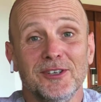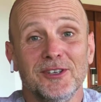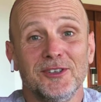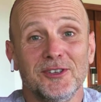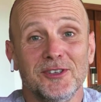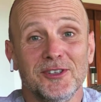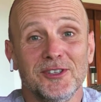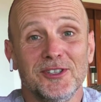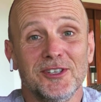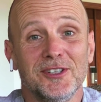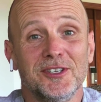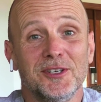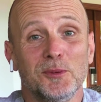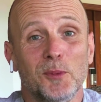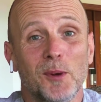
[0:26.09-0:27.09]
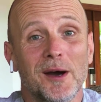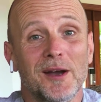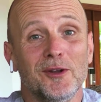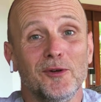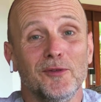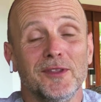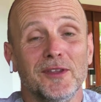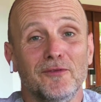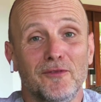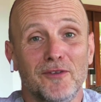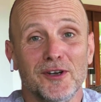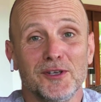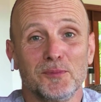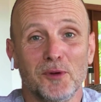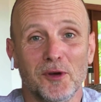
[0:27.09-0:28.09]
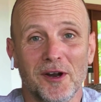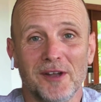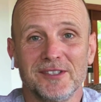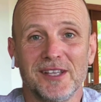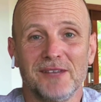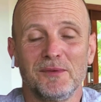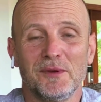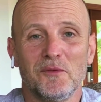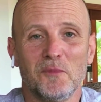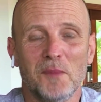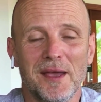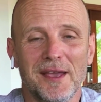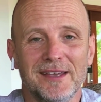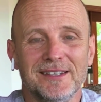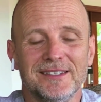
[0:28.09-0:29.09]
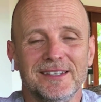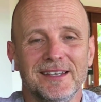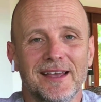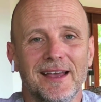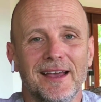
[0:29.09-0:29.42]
to introduce you to one of the first products that we've made,